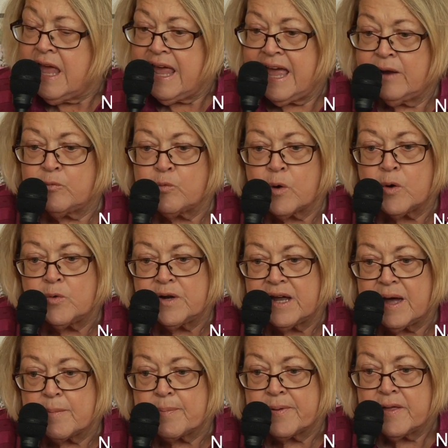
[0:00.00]
and wrote
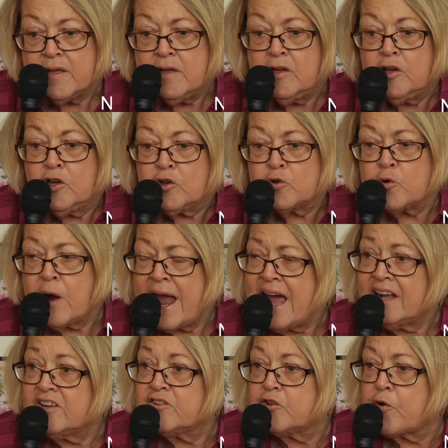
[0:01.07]
up
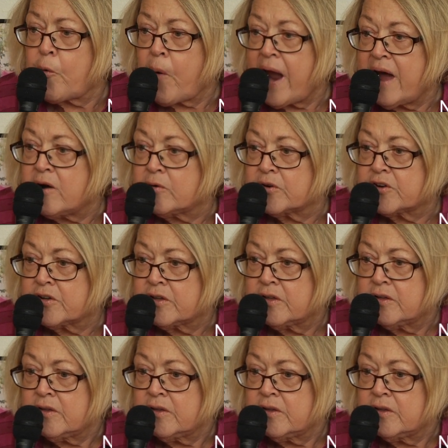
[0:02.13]
cracked grout,